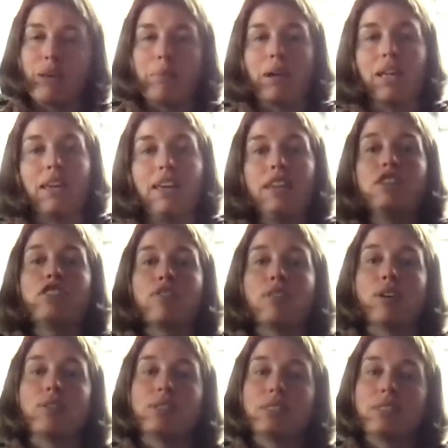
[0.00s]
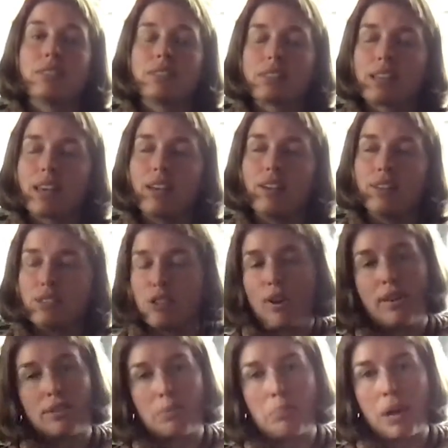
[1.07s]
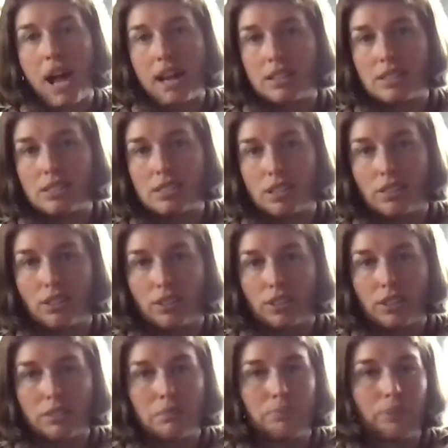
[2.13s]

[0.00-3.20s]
But each of those skills you have to practice and learn.